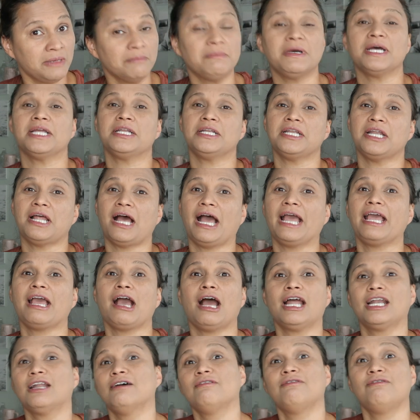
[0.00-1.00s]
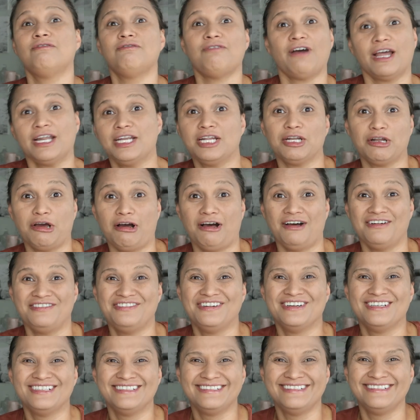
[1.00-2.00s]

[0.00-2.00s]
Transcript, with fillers: but I kind of fight it off.